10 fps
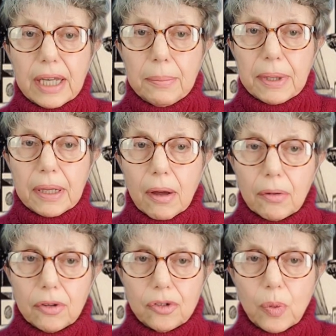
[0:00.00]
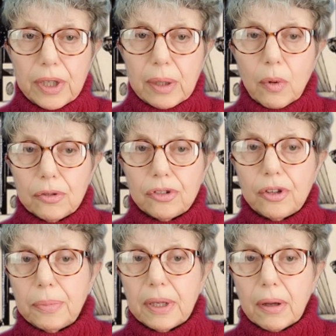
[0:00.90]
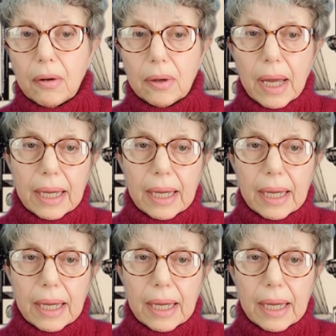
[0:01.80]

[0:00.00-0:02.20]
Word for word: He belongs when he wants to belong,